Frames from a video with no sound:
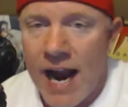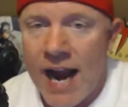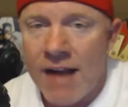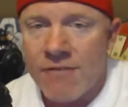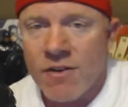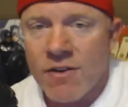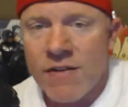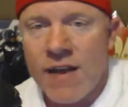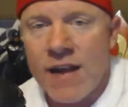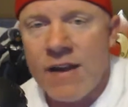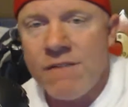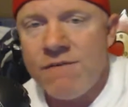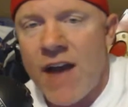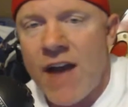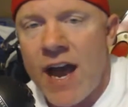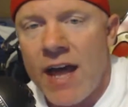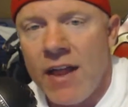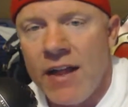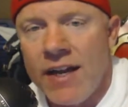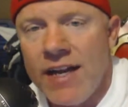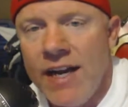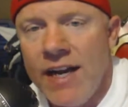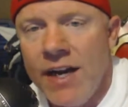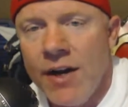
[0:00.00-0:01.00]
After they
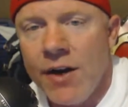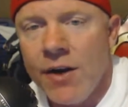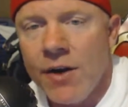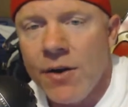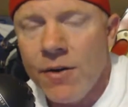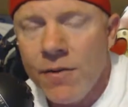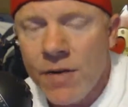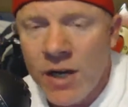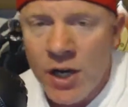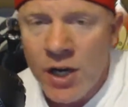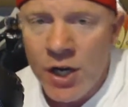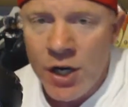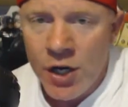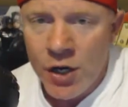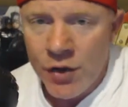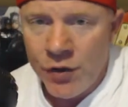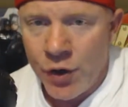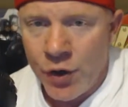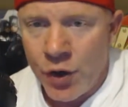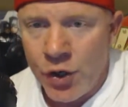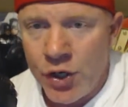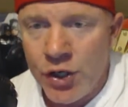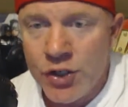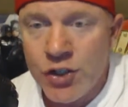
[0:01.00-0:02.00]
unveil it here,
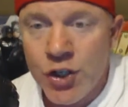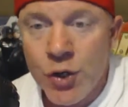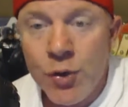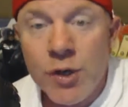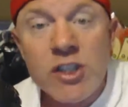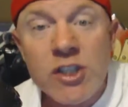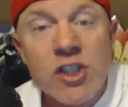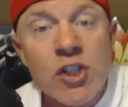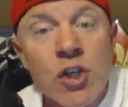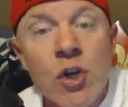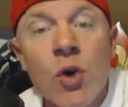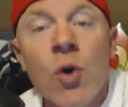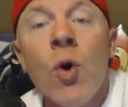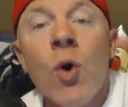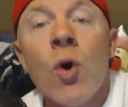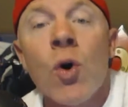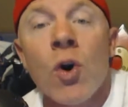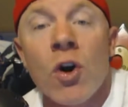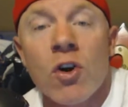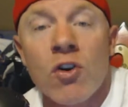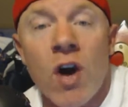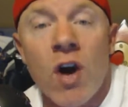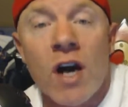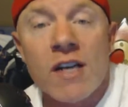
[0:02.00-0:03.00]
they're going to do a
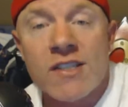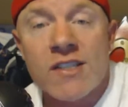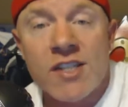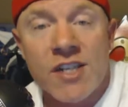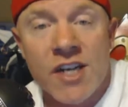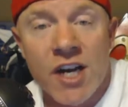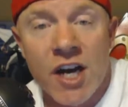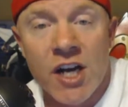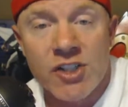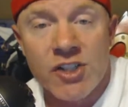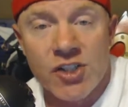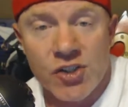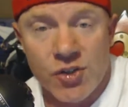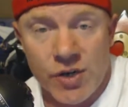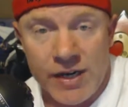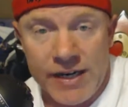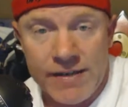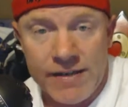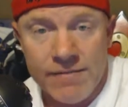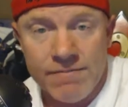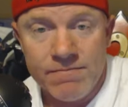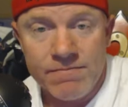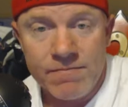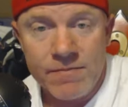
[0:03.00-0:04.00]
tour across the country.